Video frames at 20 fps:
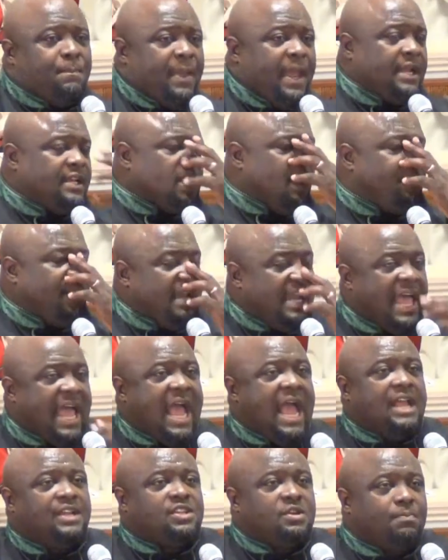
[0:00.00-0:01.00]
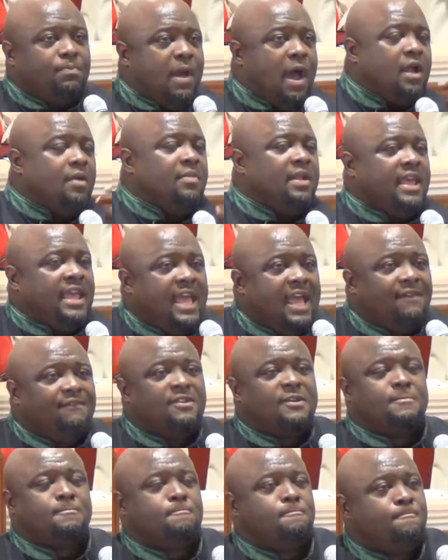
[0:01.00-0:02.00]
picked up Elisha, brought him to
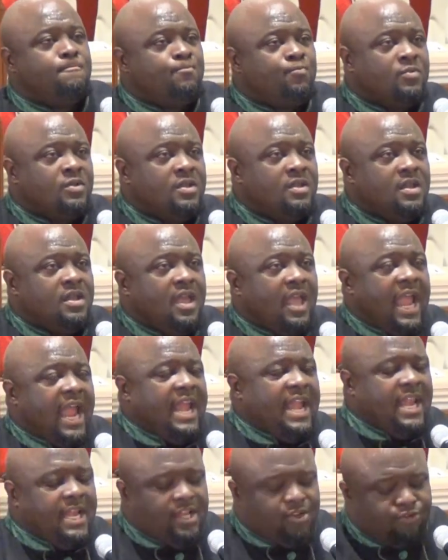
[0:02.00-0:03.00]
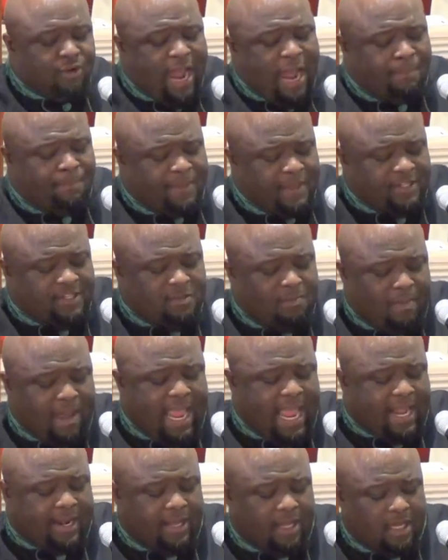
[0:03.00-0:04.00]
heaven, and he dropped his
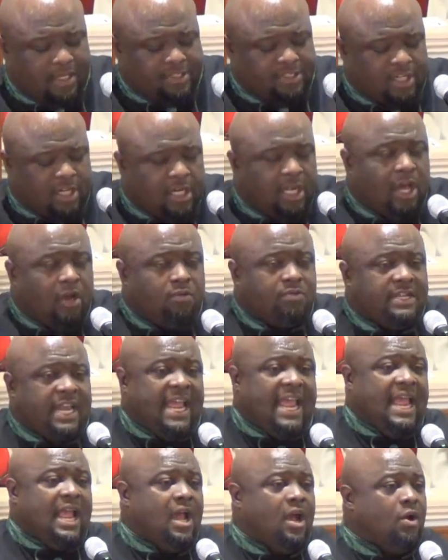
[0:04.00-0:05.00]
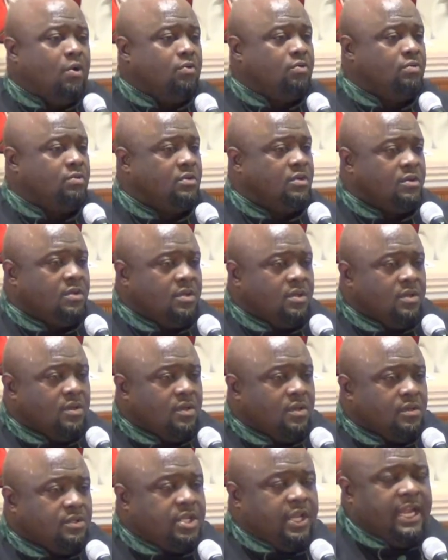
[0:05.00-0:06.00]
mantle, his cloak down
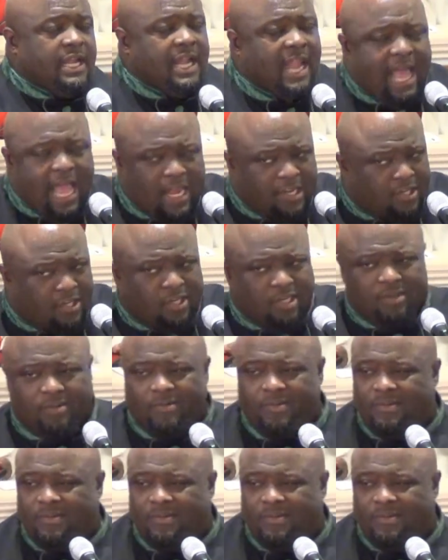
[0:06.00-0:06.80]
to Elisha.